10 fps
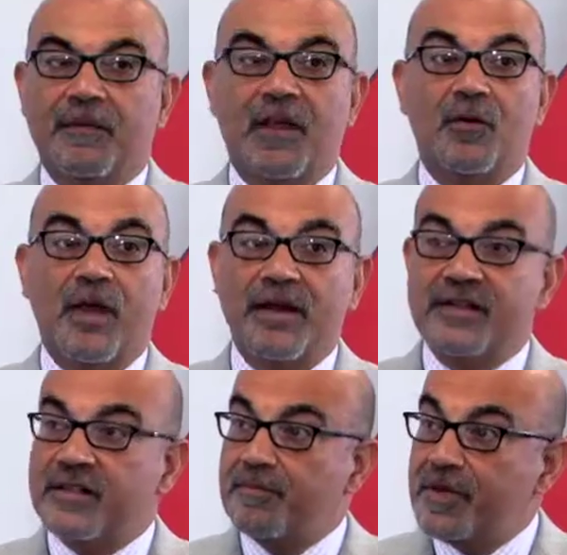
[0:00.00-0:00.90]
And when it
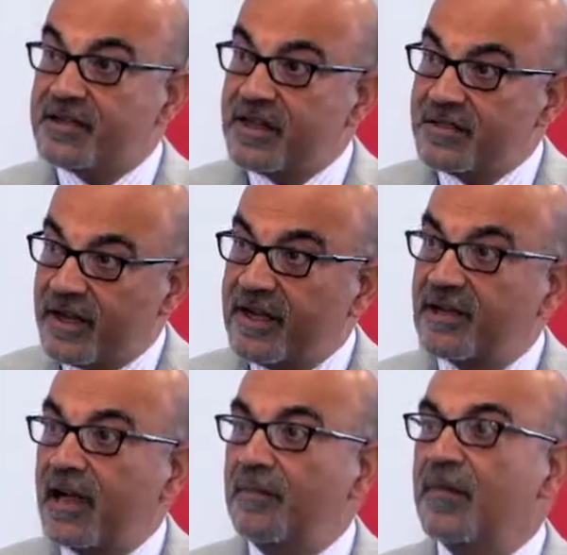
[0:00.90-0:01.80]
is a business
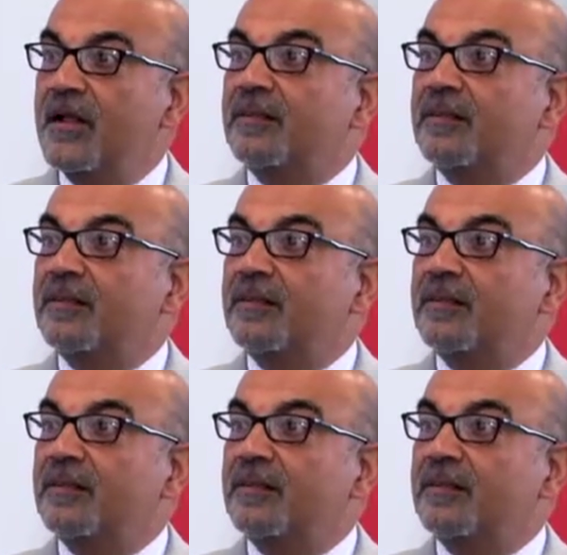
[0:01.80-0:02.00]
income,